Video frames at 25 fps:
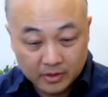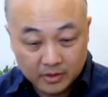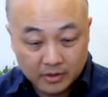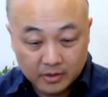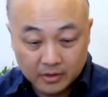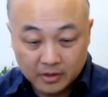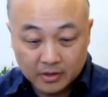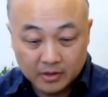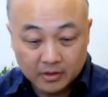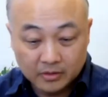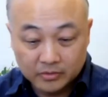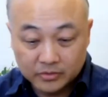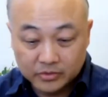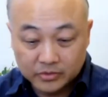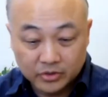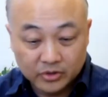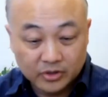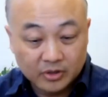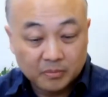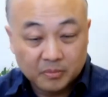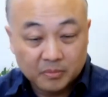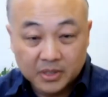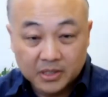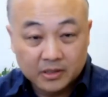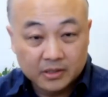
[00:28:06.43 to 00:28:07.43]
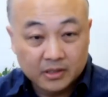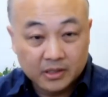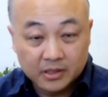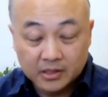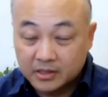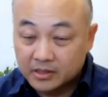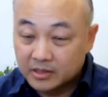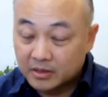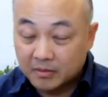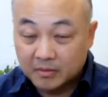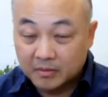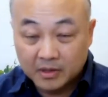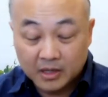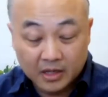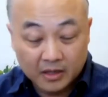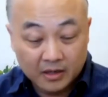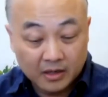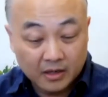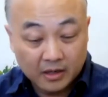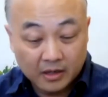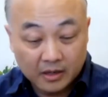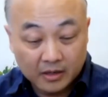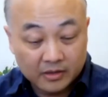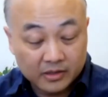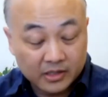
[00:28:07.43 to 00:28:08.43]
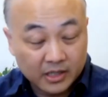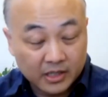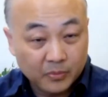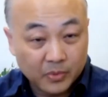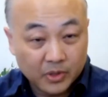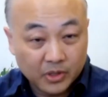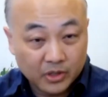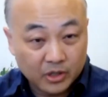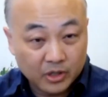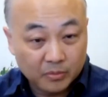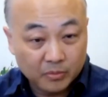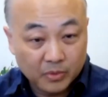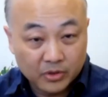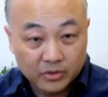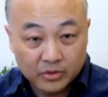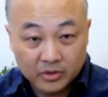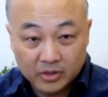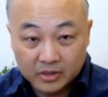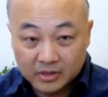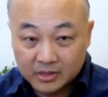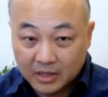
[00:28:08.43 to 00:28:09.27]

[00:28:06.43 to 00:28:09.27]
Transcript: you know, certain amenities, and same with the communities.